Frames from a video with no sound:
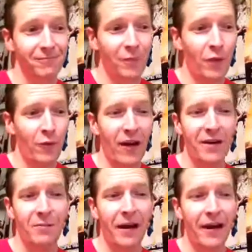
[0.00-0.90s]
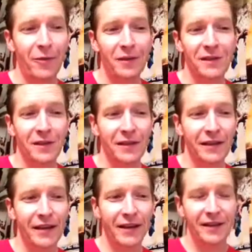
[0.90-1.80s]
threatened by the rest of
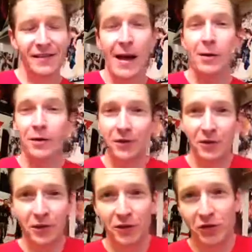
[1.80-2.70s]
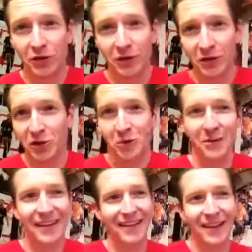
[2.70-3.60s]
the town in
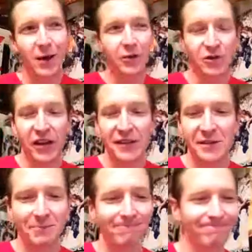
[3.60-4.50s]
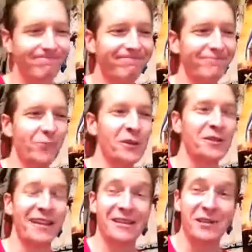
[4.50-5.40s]
Germany, and they all chase him.
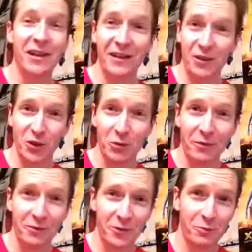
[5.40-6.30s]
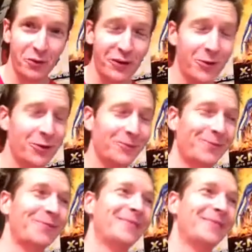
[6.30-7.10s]
Rusty gets lucky in Germany, which is pretty cool.